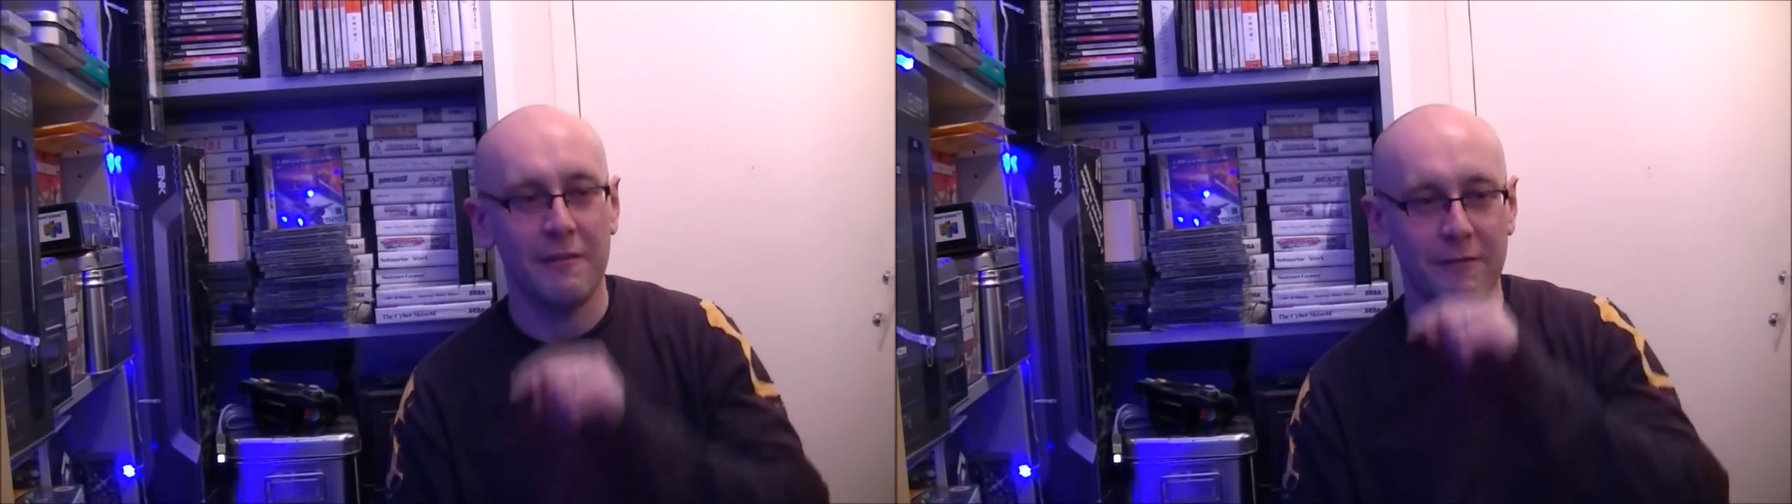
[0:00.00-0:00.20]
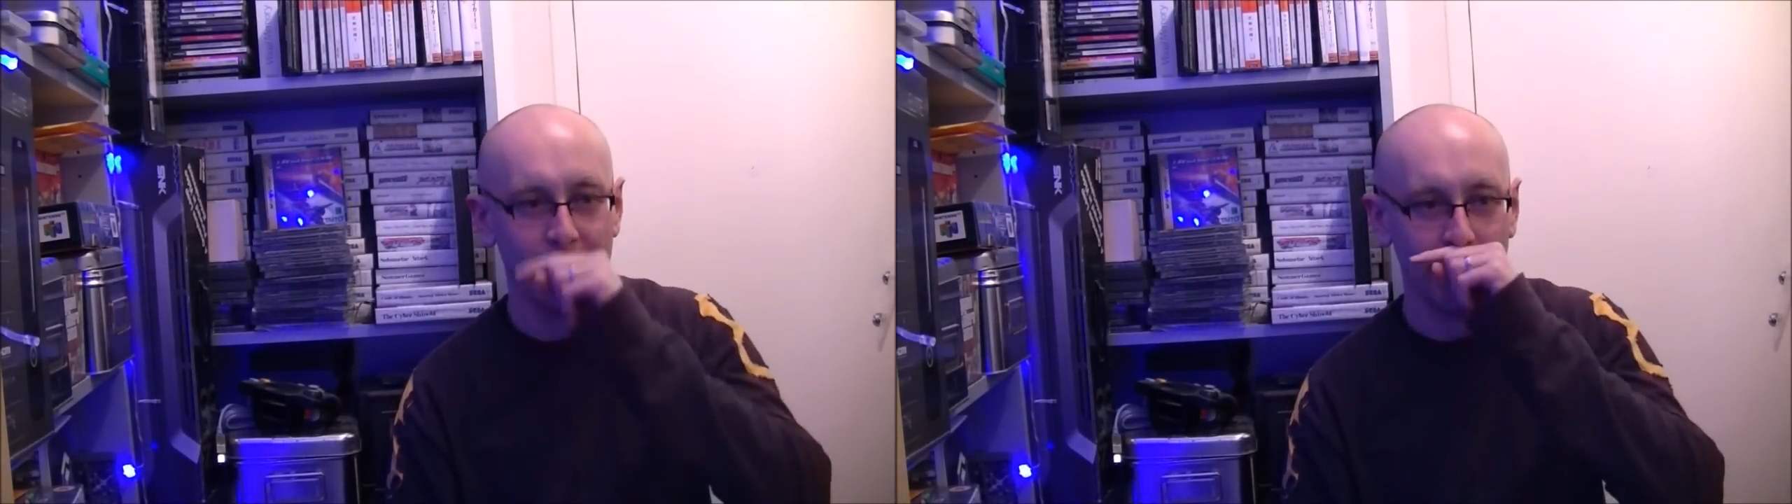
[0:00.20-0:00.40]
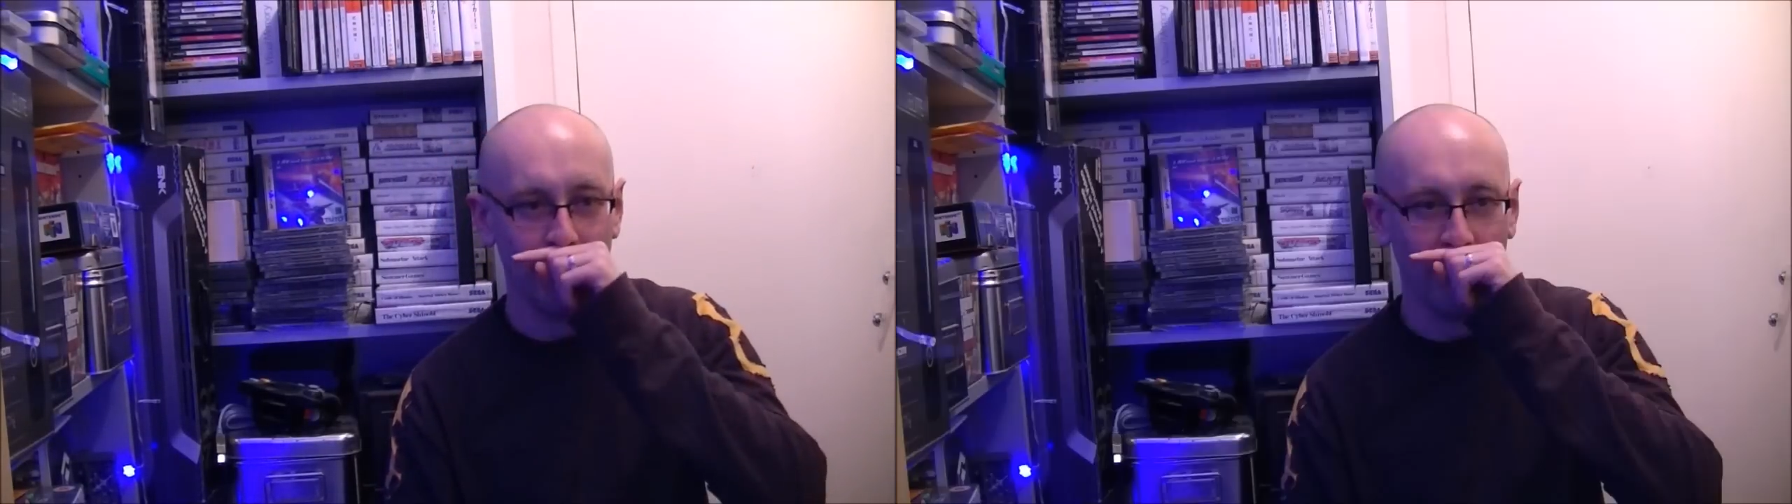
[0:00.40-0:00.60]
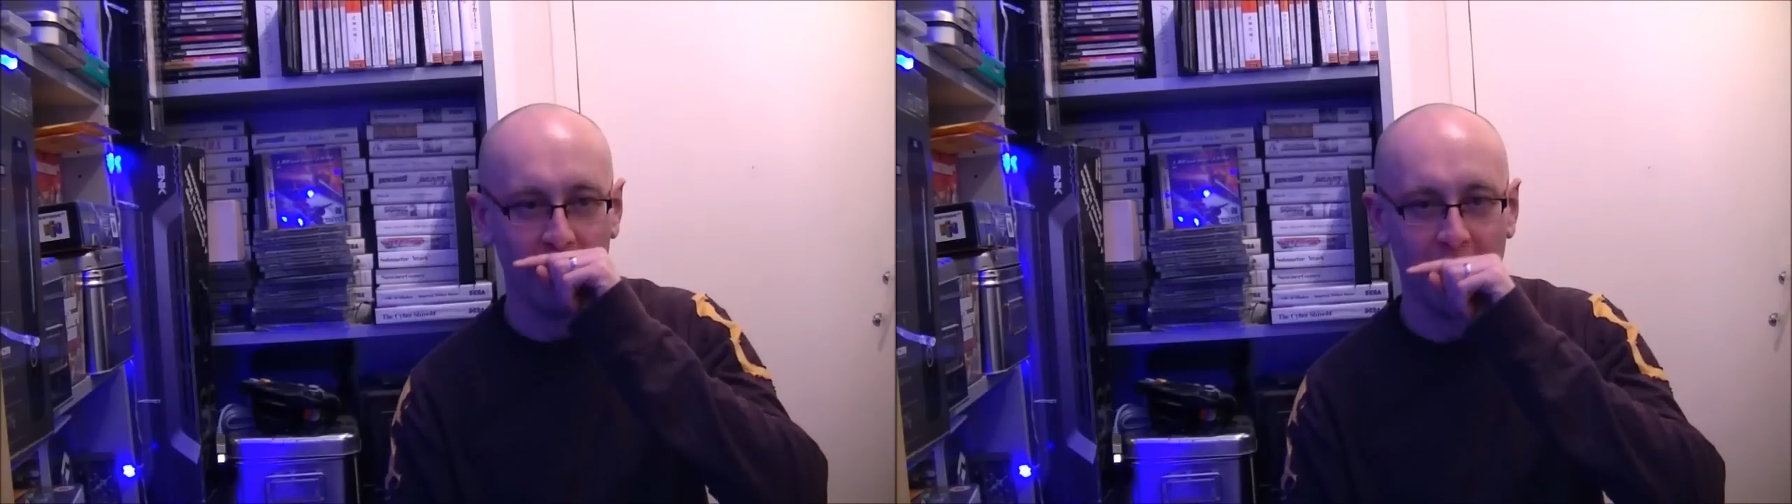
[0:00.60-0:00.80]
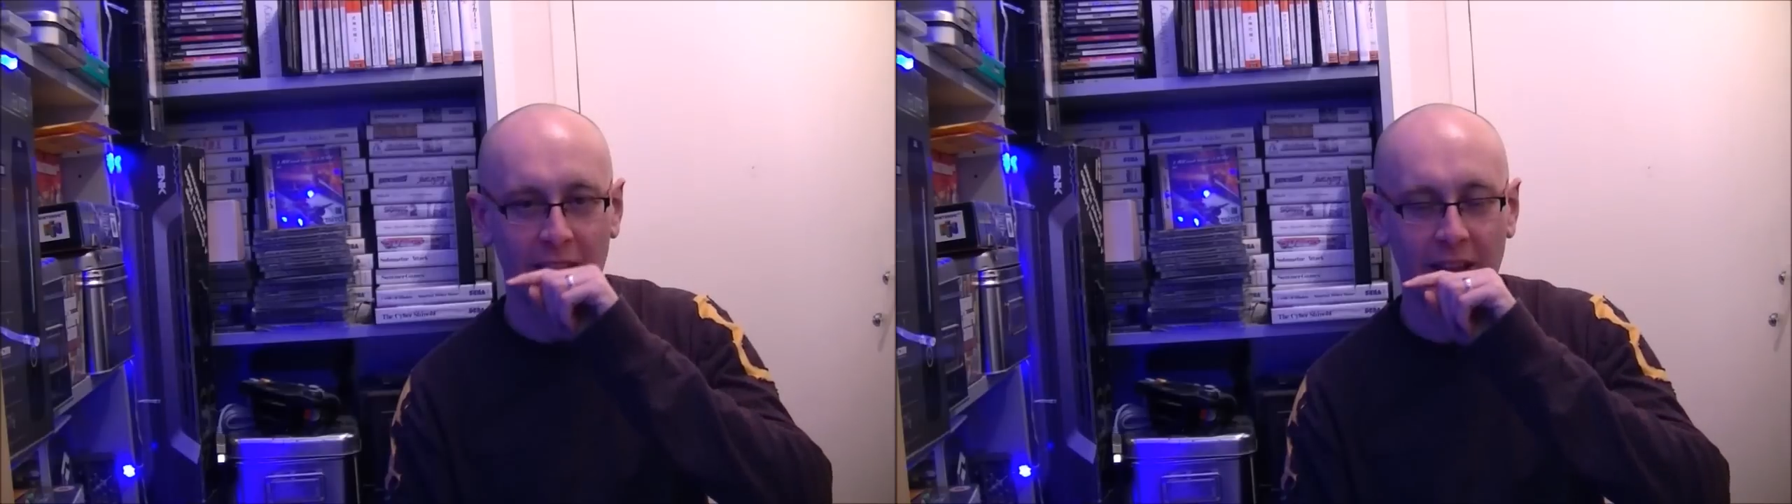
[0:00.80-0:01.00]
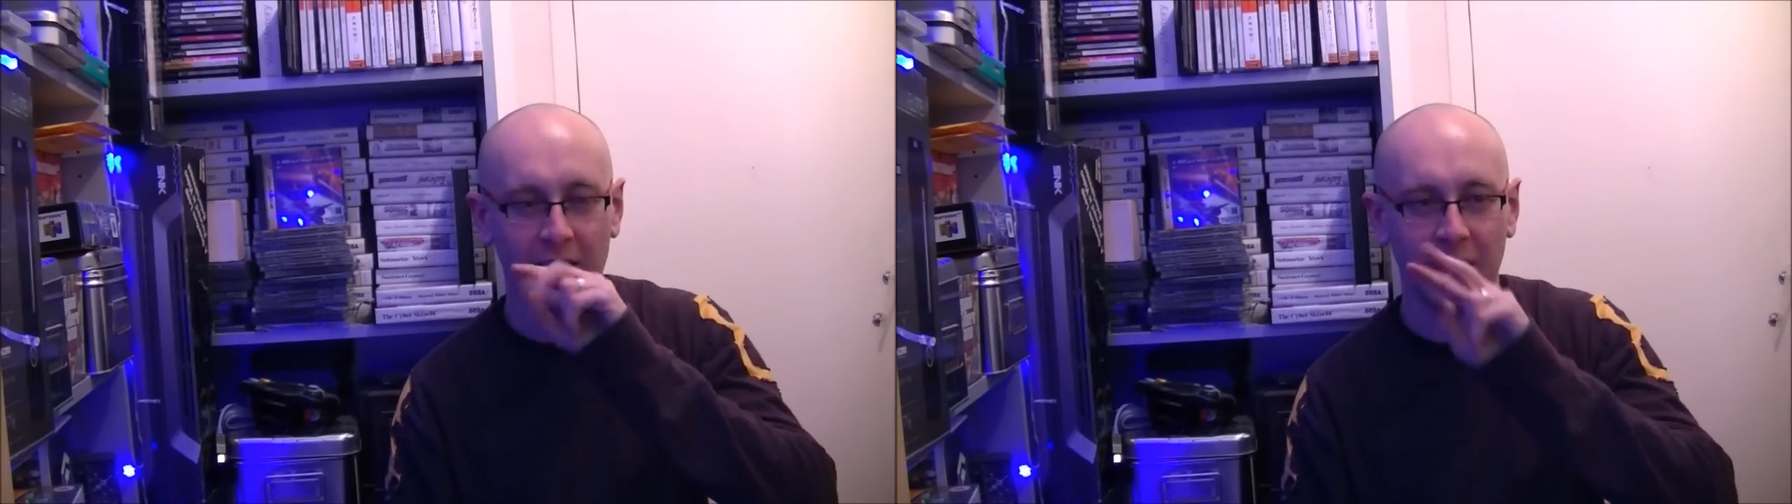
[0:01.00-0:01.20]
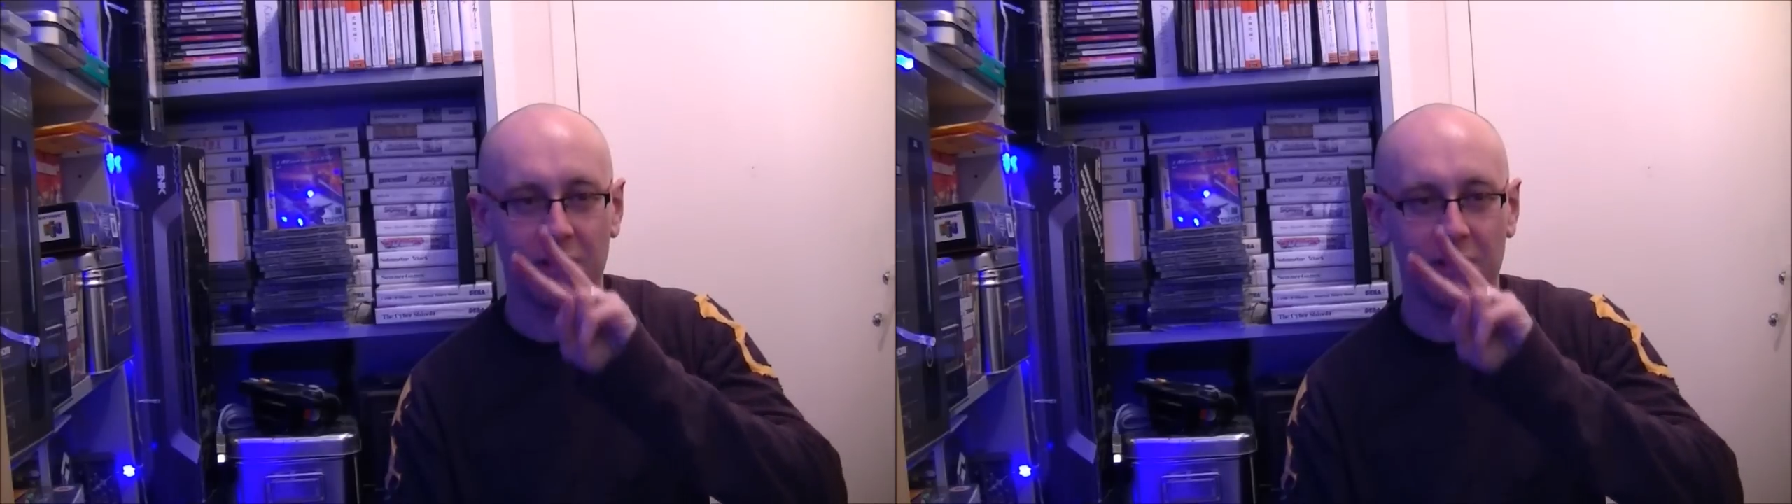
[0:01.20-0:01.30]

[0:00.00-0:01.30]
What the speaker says: video are